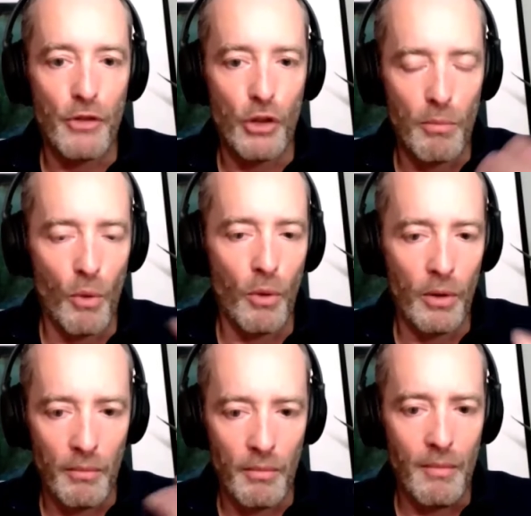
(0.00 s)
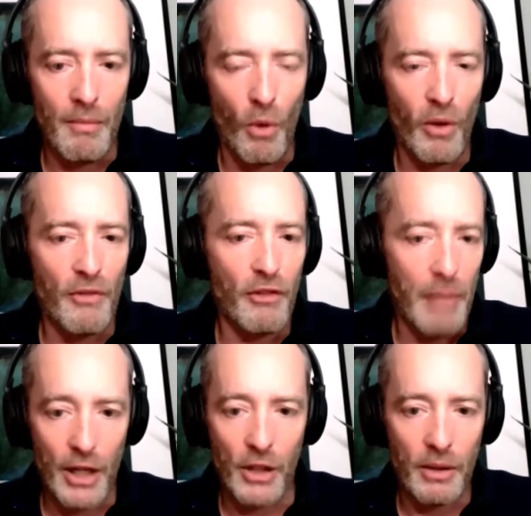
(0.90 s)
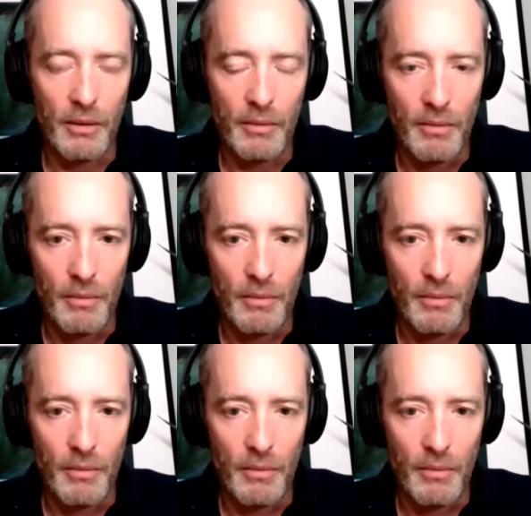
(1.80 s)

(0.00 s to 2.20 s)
gives you more information.